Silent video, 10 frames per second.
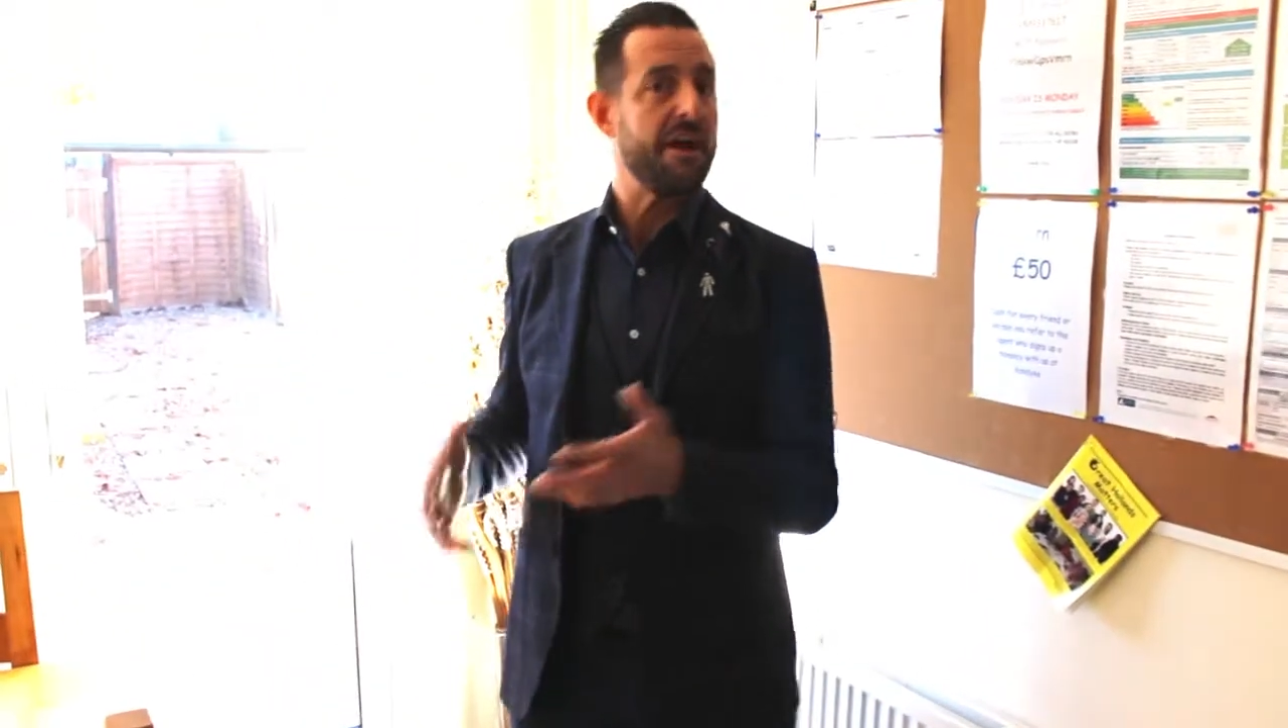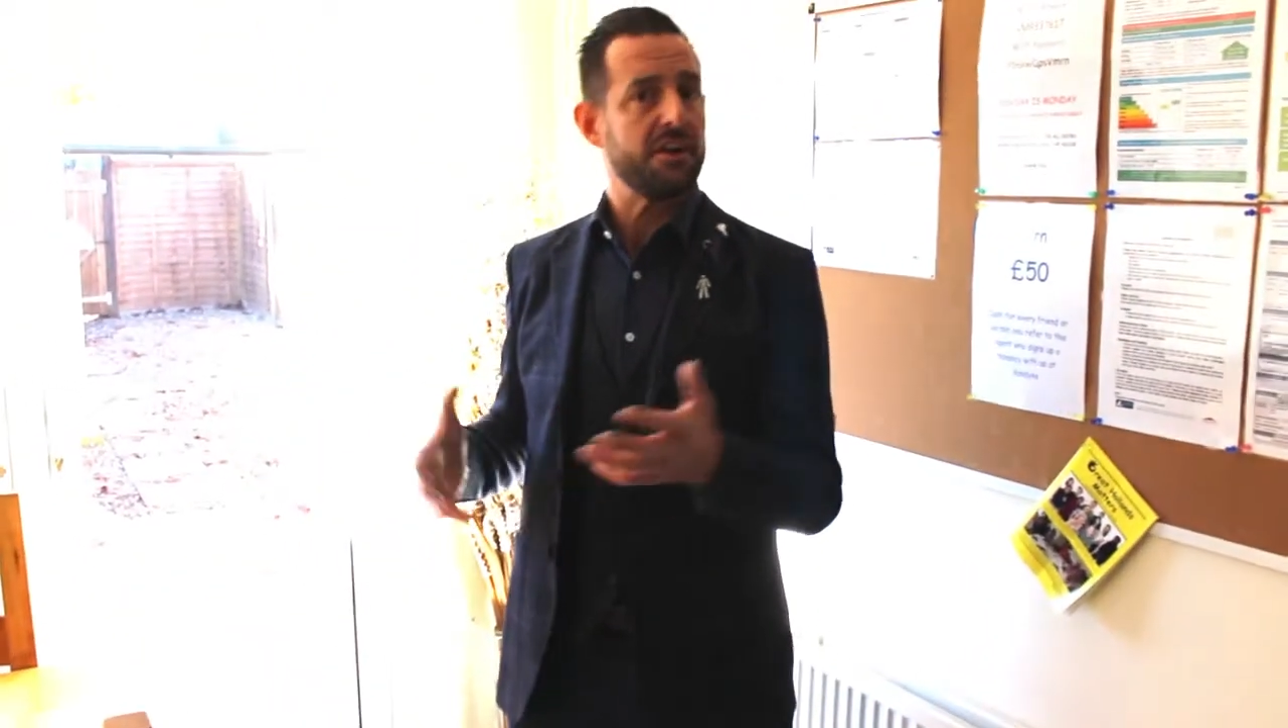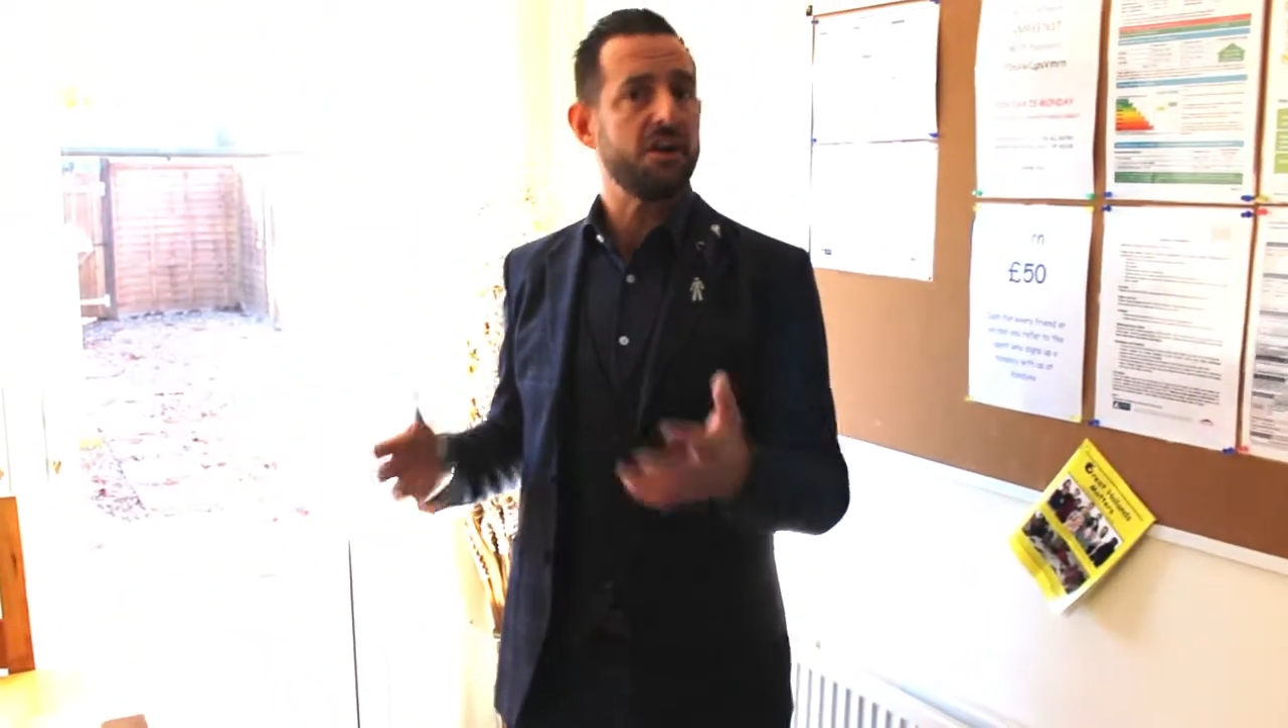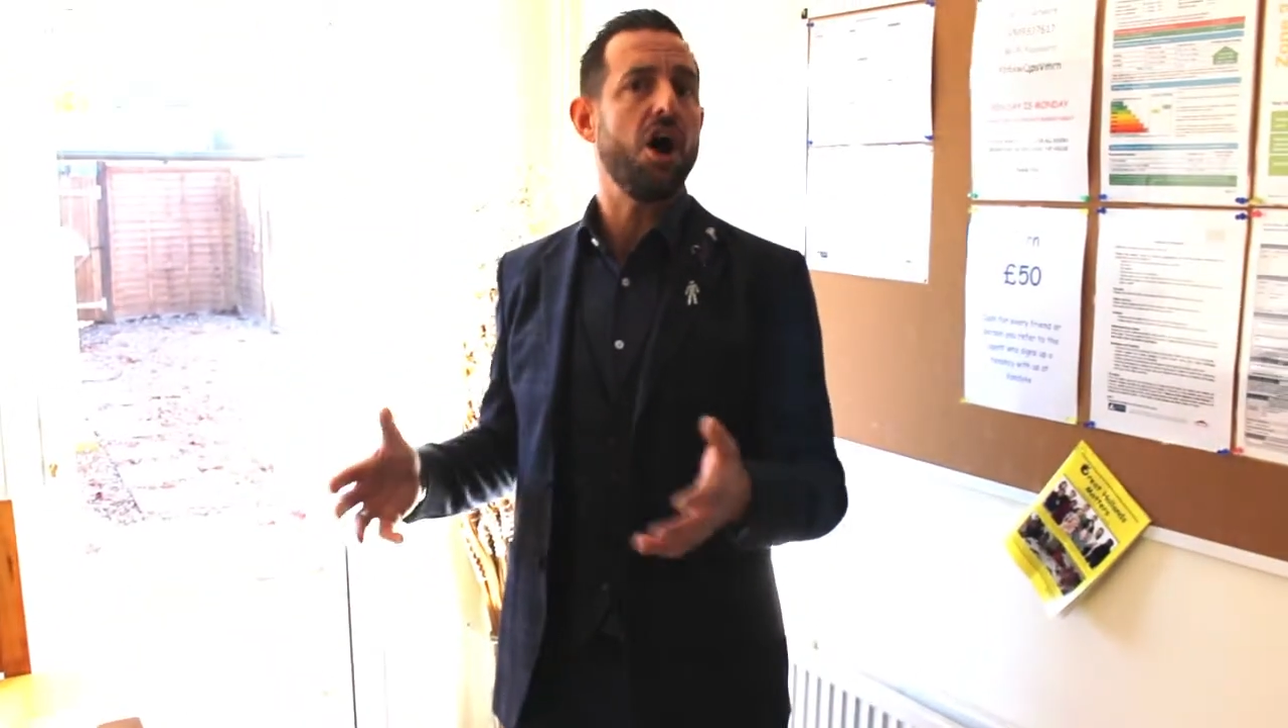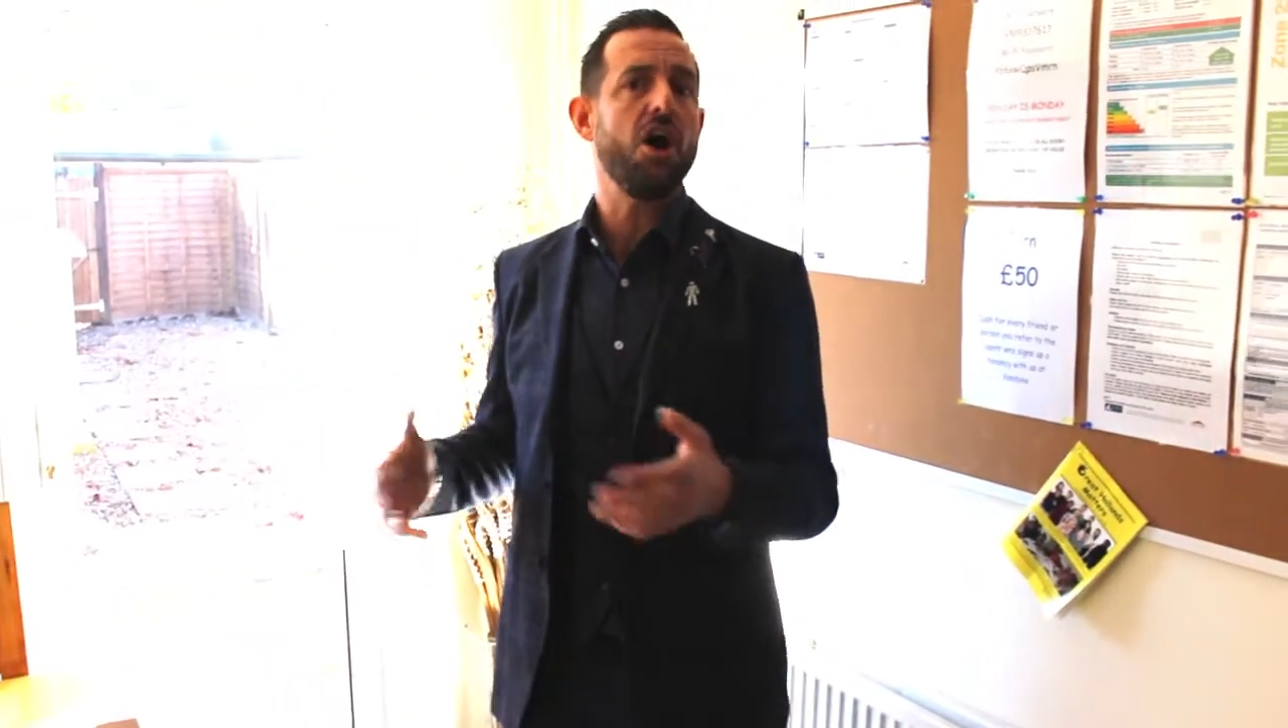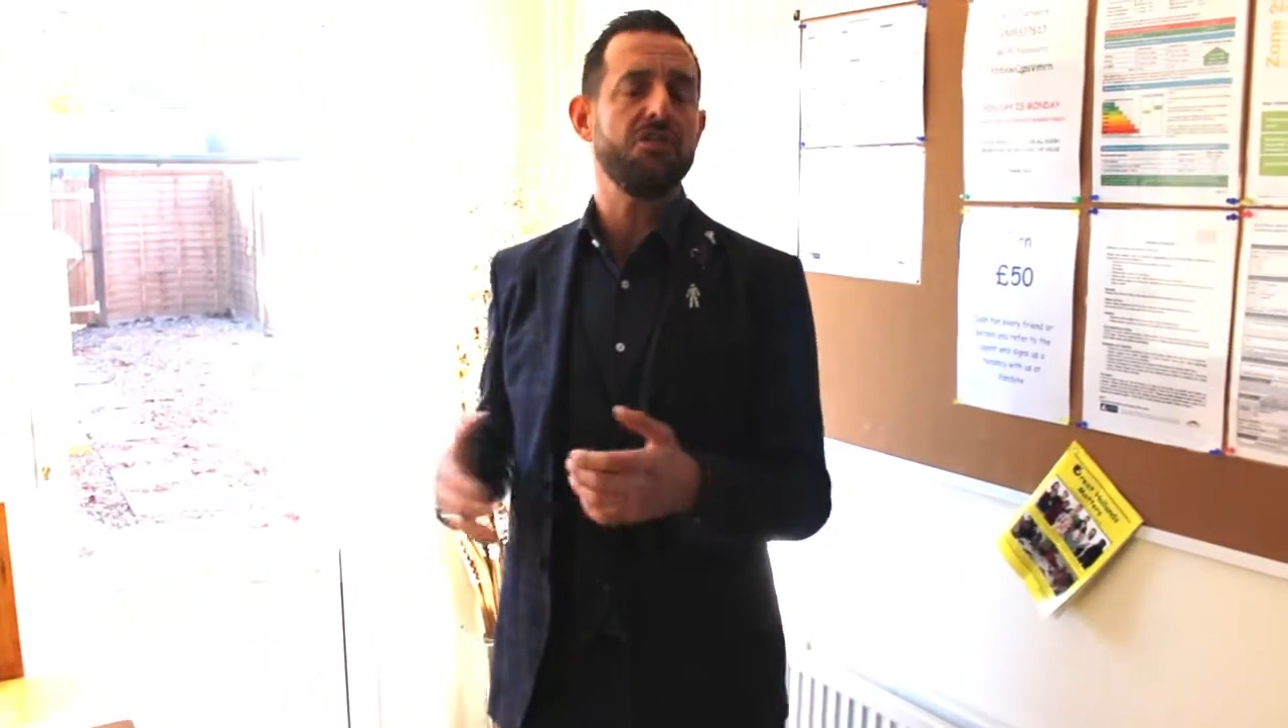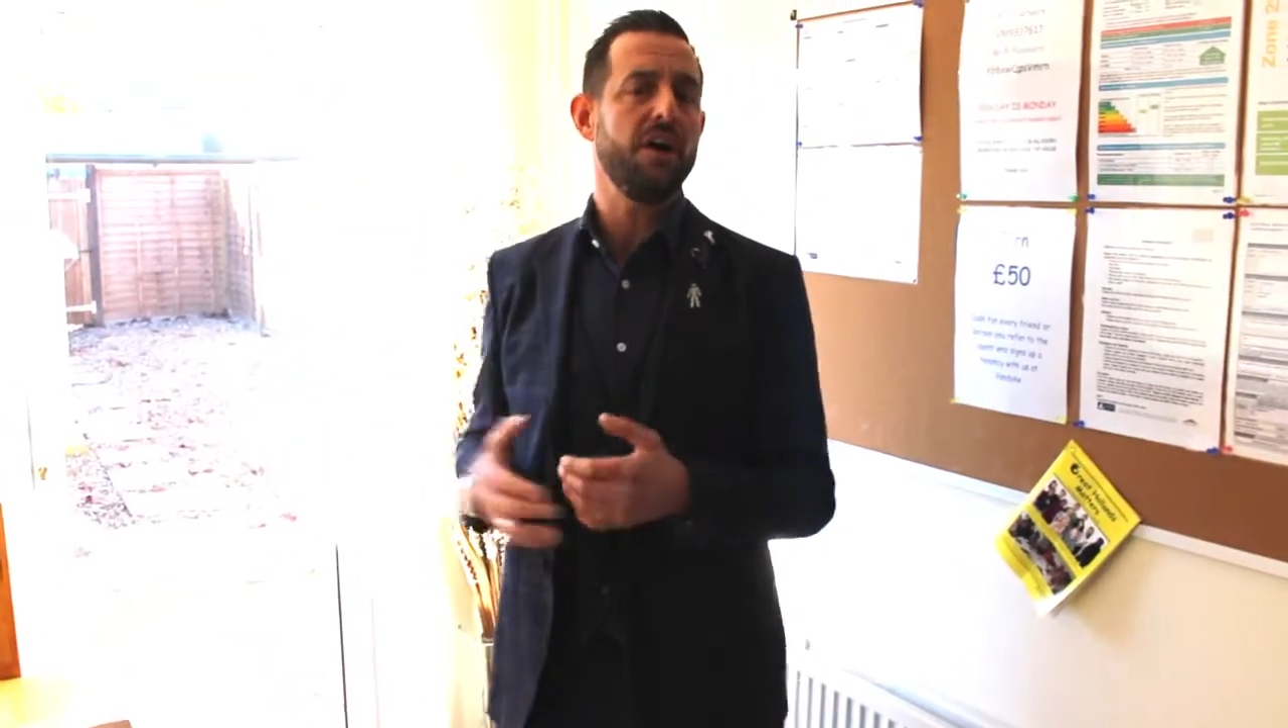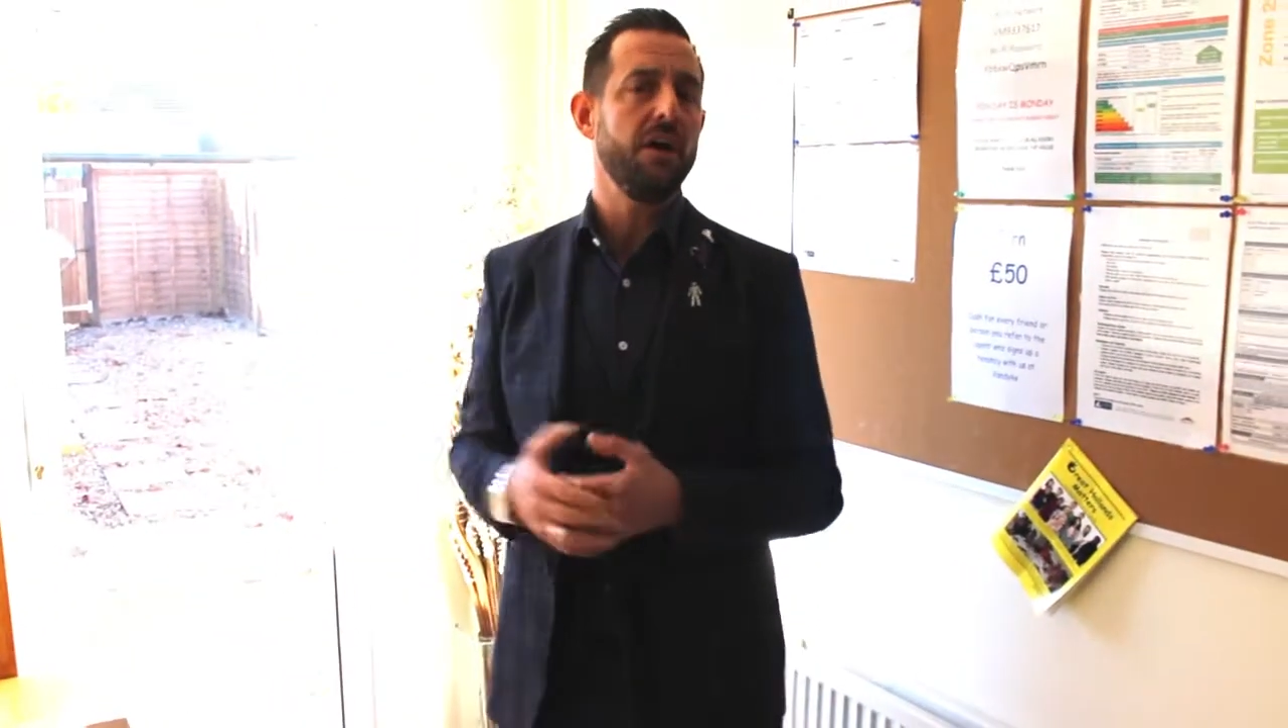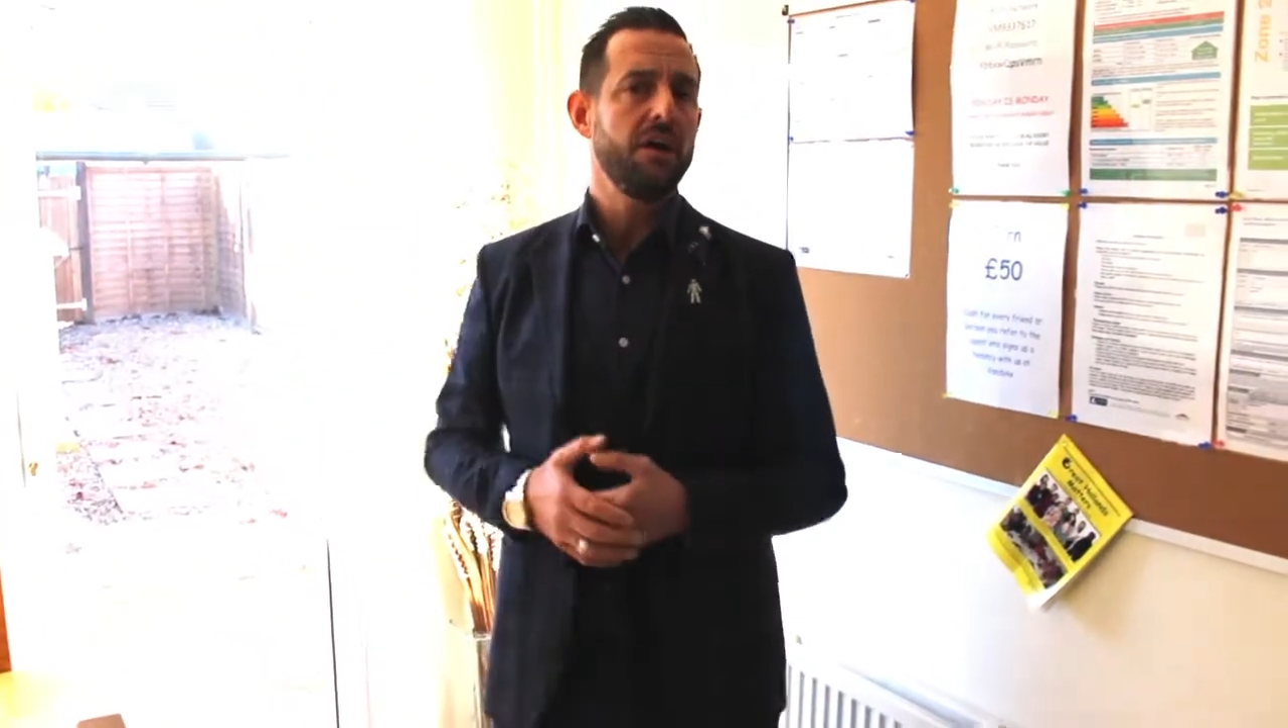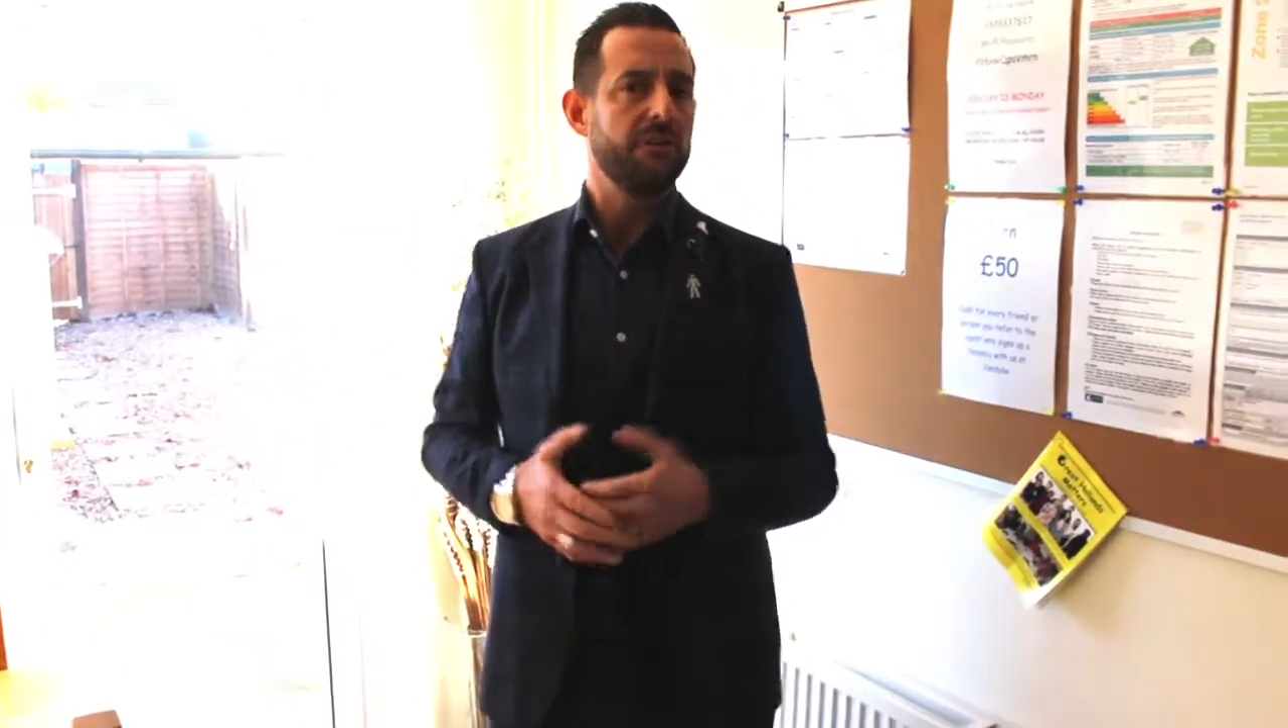and a gardener